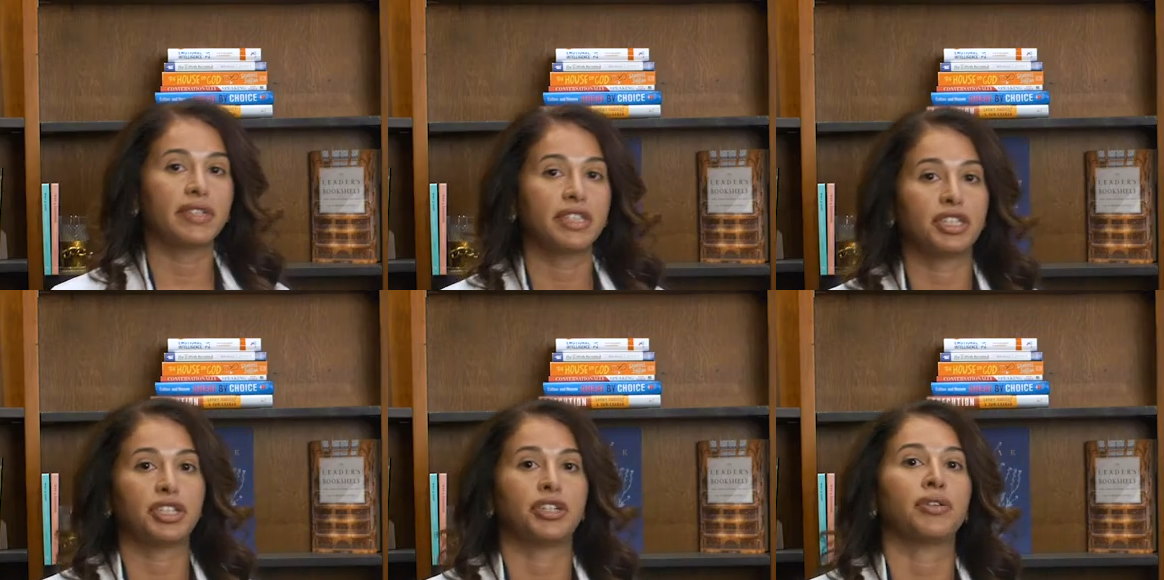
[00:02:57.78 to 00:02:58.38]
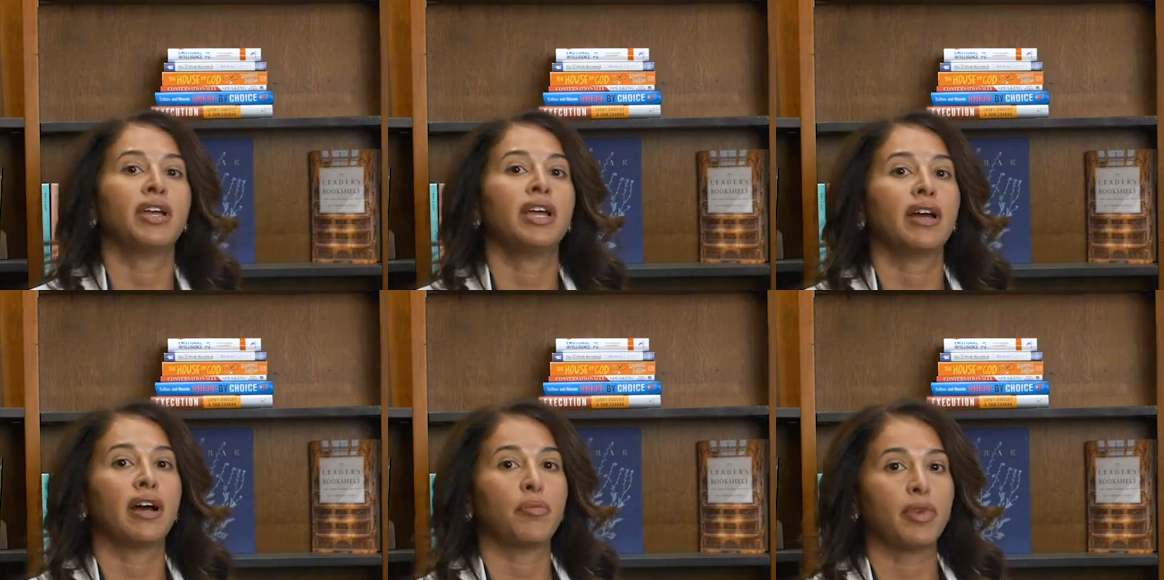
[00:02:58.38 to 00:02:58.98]
the tissue
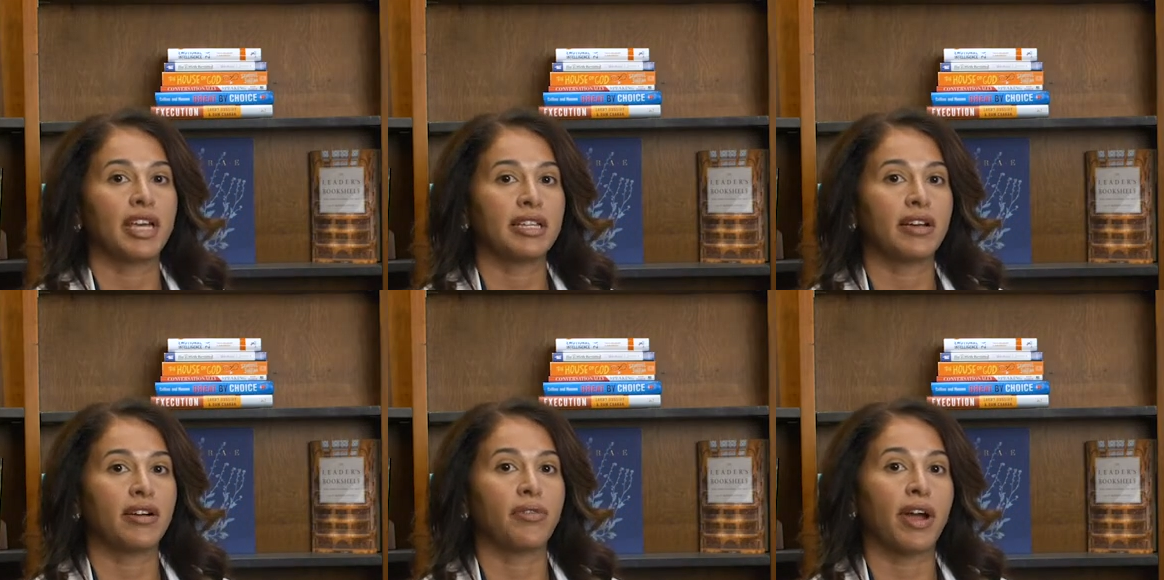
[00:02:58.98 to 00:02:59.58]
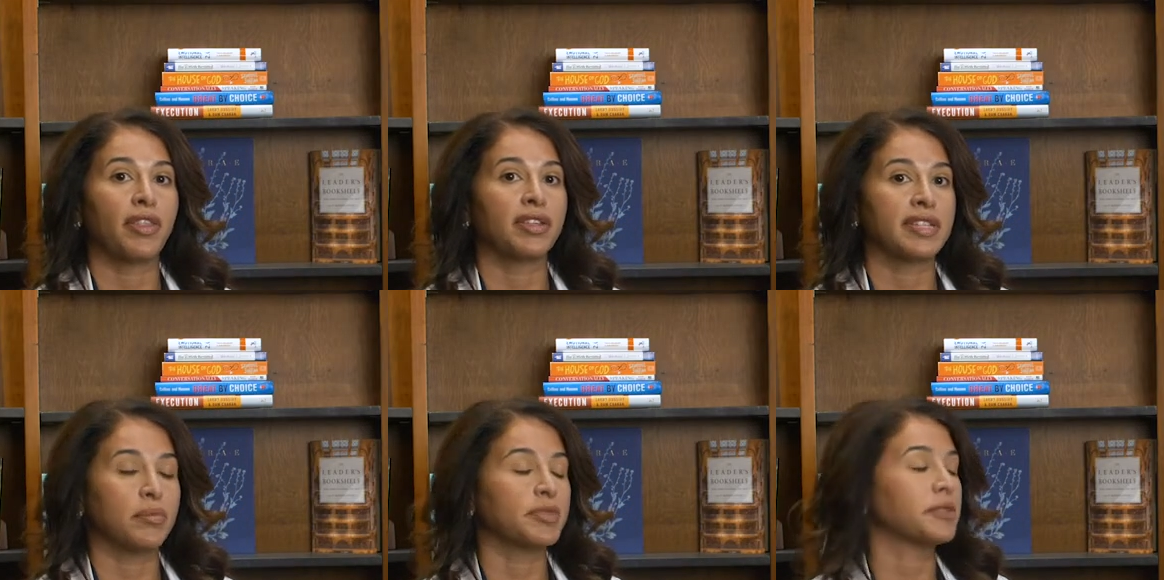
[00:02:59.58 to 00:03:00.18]
um, in around the
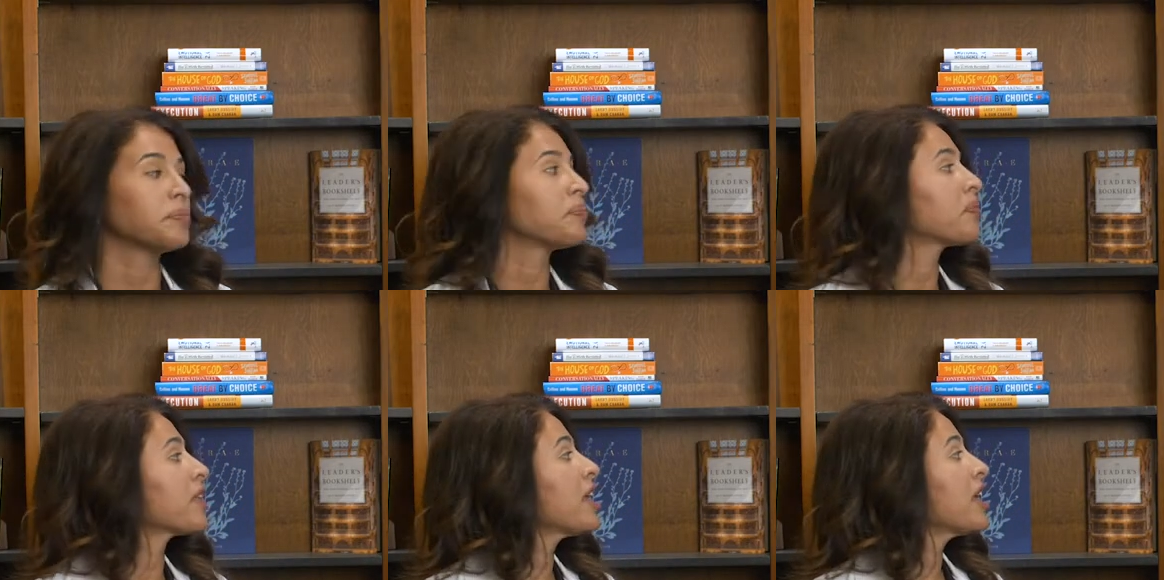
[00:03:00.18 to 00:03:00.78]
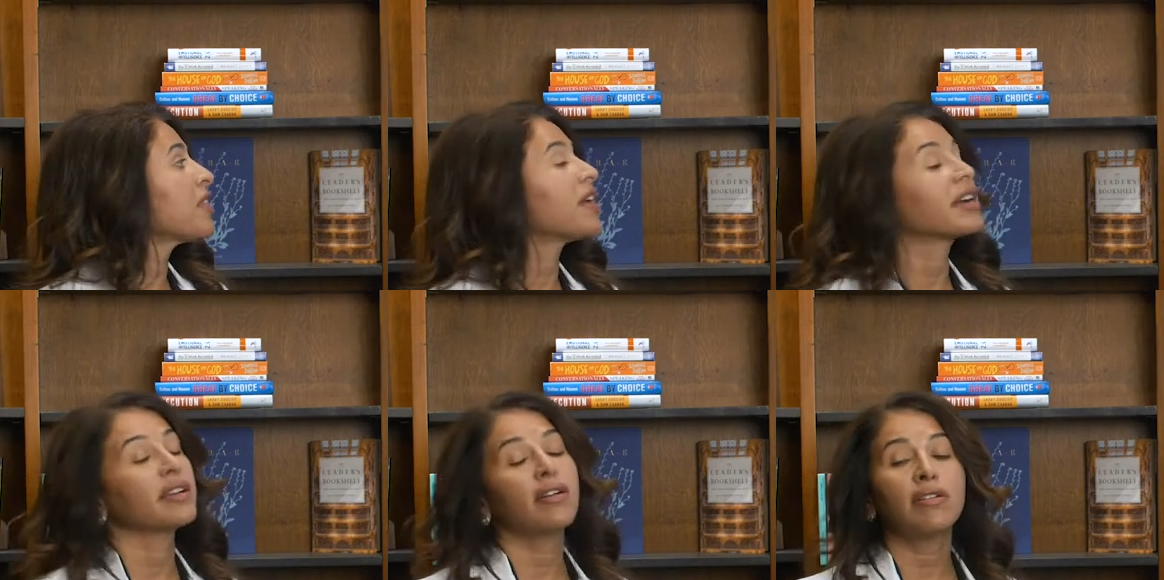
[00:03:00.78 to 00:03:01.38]
septum. That can